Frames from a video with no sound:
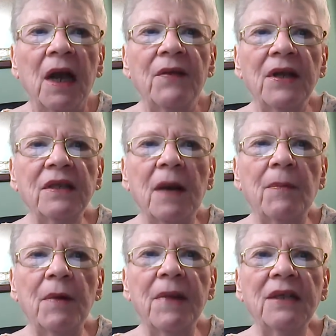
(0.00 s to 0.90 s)
This
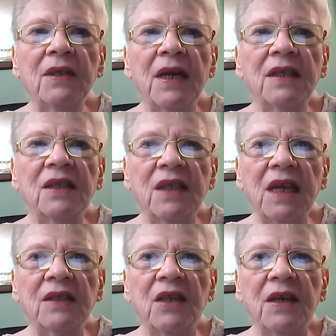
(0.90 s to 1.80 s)
number meets and
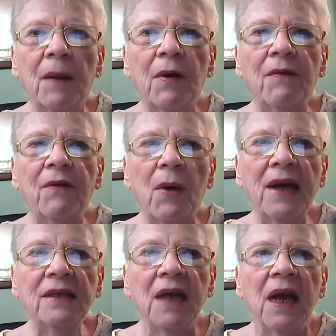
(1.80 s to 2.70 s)
exceeds the number of
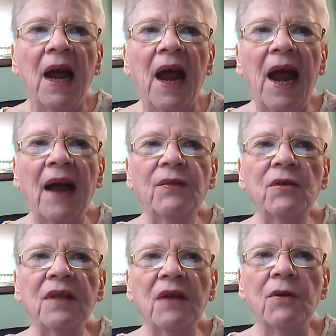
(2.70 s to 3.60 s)
arrests at the
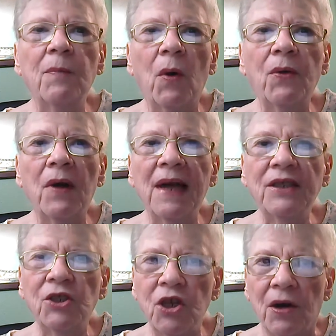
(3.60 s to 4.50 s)
southern border
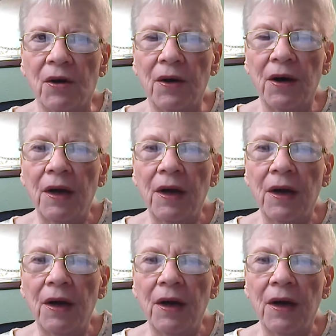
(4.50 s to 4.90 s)
last year,